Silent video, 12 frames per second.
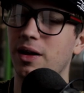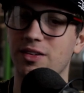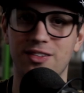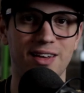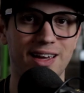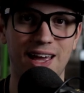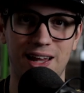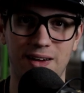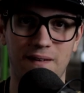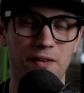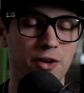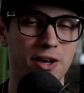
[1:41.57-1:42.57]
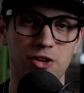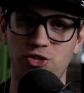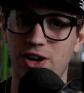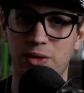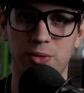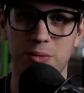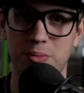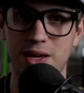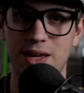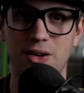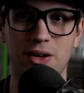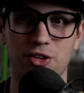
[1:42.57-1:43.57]
Plus, again, you can chat with
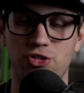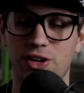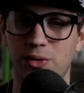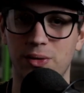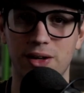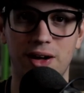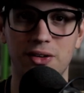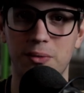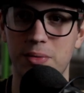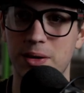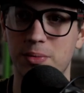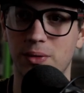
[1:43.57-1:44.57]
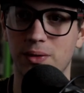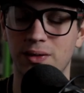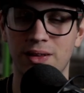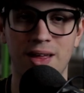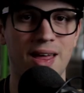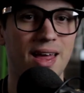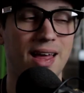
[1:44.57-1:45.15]
me, you can chat with other people.